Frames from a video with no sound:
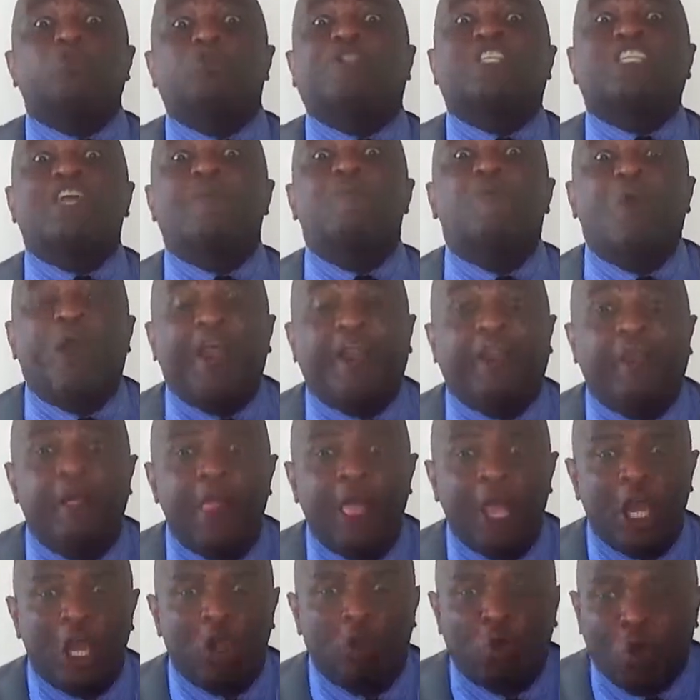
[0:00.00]
with someone.
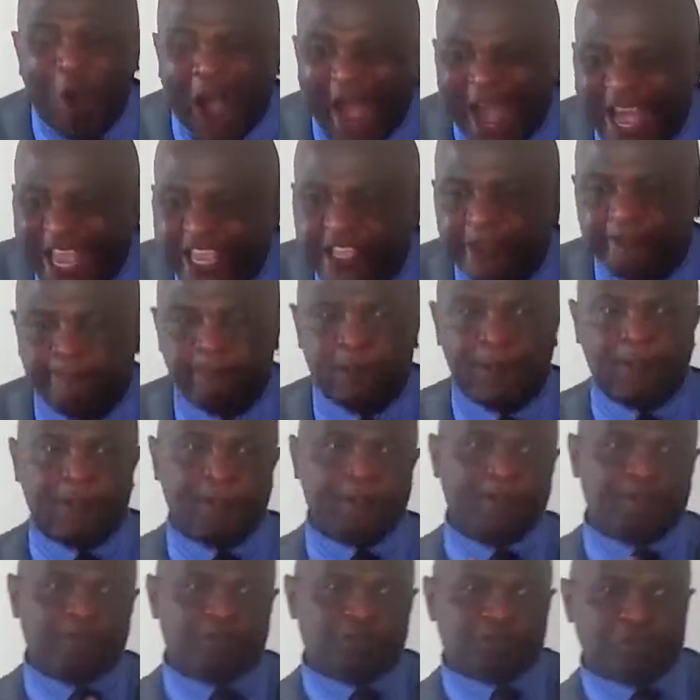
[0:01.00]
Why?
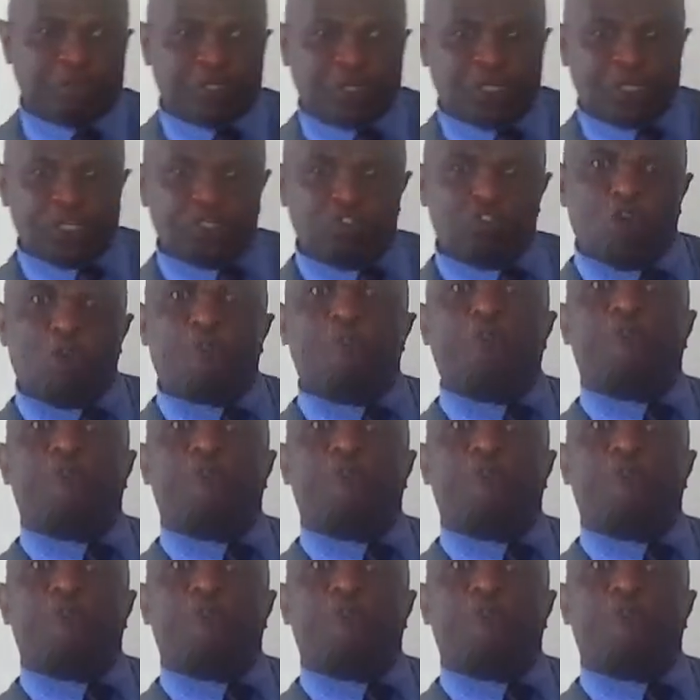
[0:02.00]
Your